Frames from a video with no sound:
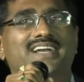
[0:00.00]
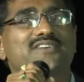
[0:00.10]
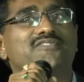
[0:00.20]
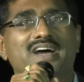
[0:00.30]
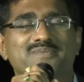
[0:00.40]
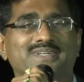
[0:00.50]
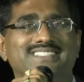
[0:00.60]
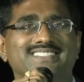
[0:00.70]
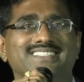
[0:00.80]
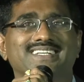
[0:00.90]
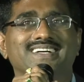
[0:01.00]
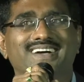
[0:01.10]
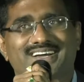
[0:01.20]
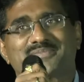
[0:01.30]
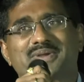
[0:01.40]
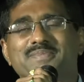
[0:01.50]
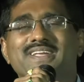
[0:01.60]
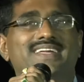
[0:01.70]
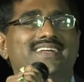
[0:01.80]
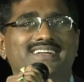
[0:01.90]
called farmers, or
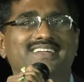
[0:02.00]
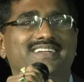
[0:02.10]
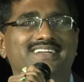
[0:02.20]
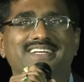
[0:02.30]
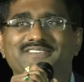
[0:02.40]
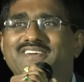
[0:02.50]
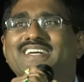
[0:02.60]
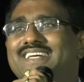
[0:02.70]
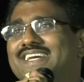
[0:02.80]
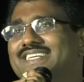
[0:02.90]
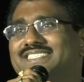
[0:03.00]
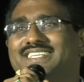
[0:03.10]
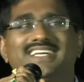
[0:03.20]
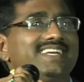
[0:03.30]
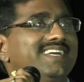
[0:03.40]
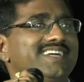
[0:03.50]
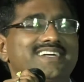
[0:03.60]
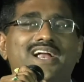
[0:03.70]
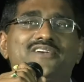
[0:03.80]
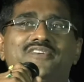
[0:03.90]
maybe a, a, different religion
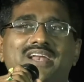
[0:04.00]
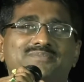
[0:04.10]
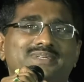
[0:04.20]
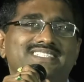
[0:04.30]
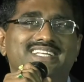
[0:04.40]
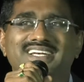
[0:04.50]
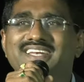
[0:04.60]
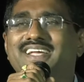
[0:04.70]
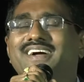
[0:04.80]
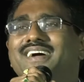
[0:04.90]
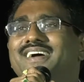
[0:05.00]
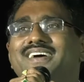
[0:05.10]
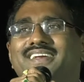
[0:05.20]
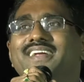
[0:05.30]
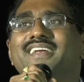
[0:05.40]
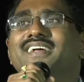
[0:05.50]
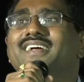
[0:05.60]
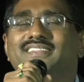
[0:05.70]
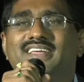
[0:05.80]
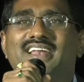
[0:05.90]
called farmers in India.
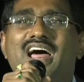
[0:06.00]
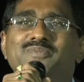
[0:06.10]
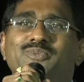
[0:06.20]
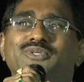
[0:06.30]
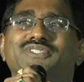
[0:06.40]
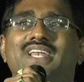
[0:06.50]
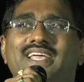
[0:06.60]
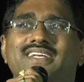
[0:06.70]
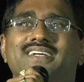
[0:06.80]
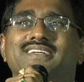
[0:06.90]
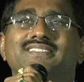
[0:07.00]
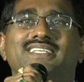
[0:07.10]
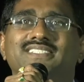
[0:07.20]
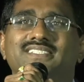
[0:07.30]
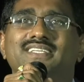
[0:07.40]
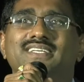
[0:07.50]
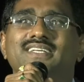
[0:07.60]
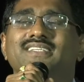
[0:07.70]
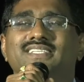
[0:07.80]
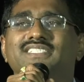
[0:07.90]
There are almost like 60,
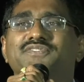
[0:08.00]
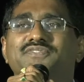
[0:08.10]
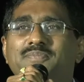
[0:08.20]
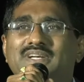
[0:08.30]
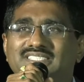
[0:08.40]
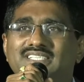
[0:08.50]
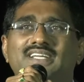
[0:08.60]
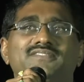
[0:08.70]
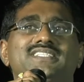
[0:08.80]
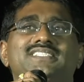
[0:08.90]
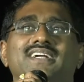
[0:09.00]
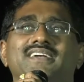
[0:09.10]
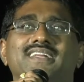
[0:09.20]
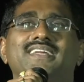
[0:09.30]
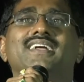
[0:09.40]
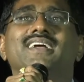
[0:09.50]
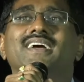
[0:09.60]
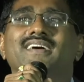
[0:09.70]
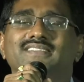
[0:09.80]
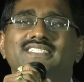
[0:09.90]
65% of this country,
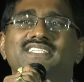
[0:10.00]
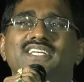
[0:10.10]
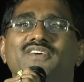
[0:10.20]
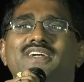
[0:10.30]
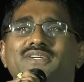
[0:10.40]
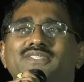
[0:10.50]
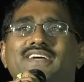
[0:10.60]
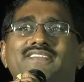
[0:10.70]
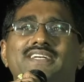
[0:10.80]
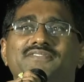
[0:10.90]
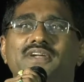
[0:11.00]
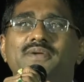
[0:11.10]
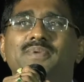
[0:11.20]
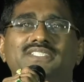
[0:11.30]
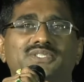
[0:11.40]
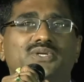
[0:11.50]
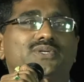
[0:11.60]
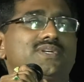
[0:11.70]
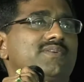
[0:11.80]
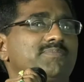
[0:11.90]
which is equivalent to 75 plus
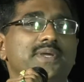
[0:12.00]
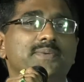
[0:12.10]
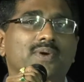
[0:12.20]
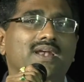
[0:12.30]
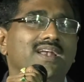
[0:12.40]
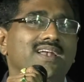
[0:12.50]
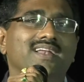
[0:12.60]
crore people.